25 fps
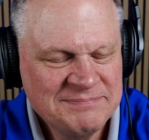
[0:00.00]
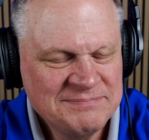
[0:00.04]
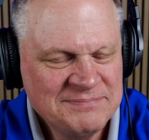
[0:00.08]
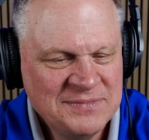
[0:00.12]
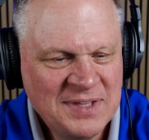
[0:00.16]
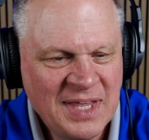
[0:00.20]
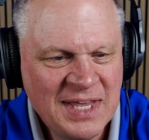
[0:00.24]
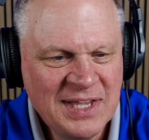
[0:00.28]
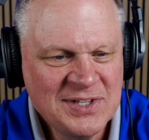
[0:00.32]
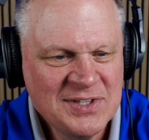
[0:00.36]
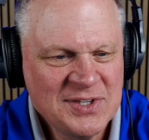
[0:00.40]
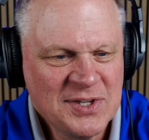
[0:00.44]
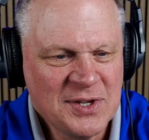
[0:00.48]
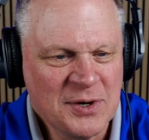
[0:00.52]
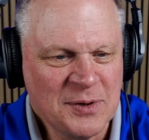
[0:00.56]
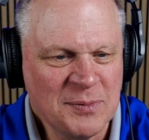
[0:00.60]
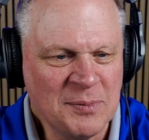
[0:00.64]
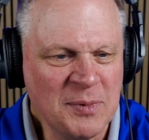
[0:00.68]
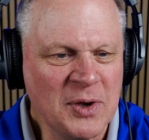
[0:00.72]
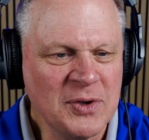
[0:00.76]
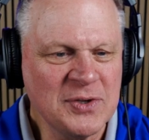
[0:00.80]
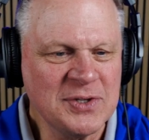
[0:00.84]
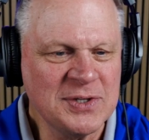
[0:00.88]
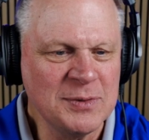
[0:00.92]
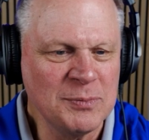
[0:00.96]
things that are
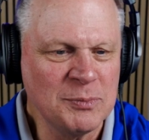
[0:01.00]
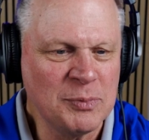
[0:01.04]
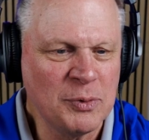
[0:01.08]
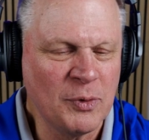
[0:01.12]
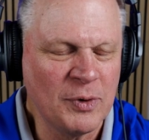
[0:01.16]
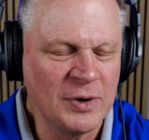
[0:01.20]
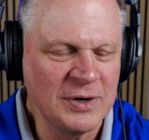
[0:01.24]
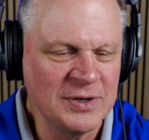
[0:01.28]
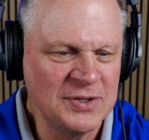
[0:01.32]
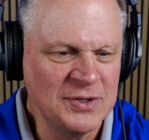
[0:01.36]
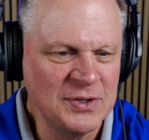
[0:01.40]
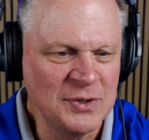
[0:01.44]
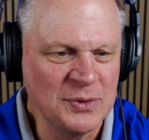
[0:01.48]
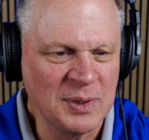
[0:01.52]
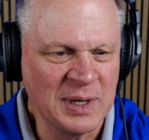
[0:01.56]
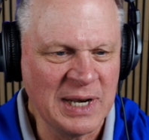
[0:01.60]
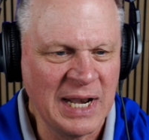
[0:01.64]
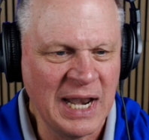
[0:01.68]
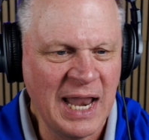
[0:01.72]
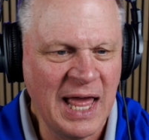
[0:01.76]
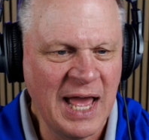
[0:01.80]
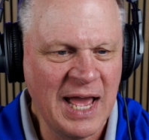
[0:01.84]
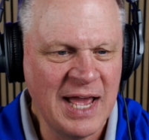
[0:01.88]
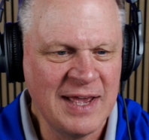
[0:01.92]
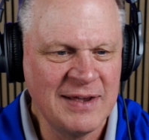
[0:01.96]
most important to you in
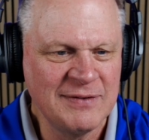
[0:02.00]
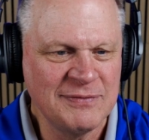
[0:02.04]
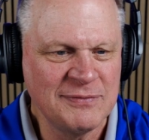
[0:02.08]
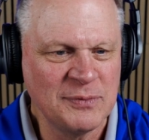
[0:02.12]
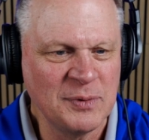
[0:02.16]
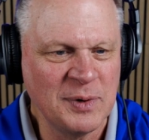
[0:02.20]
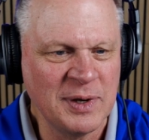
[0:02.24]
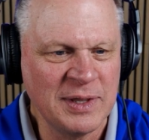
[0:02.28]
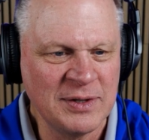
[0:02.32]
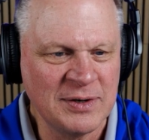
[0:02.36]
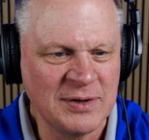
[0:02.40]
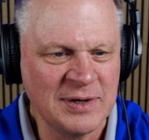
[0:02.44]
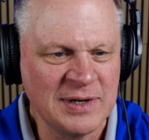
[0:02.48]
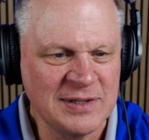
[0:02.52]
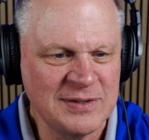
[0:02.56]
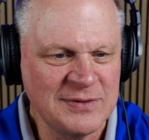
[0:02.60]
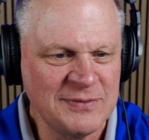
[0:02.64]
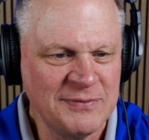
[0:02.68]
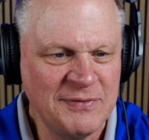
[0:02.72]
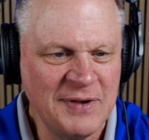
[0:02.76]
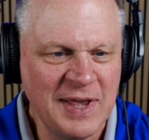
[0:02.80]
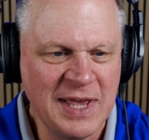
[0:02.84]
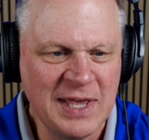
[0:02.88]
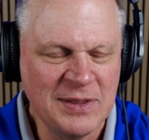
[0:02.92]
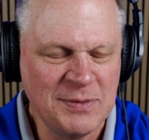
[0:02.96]
life, whether it's
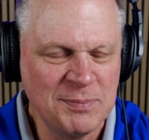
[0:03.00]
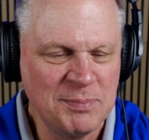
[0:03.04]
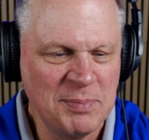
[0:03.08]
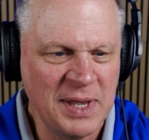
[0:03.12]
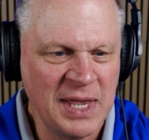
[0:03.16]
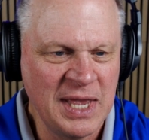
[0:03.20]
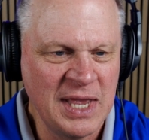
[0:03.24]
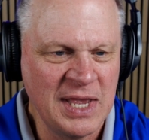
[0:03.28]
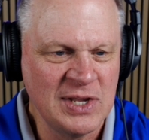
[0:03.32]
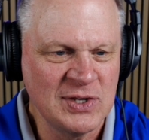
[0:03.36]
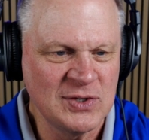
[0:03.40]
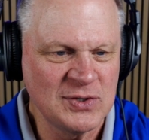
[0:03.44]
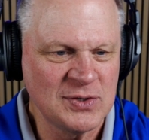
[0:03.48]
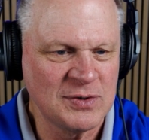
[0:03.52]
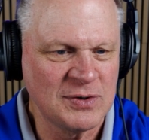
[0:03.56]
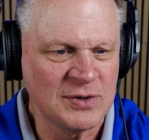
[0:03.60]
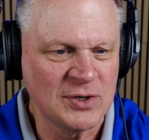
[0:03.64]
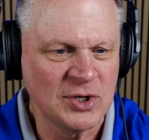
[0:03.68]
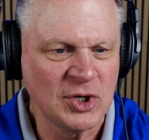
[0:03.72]
faith-based or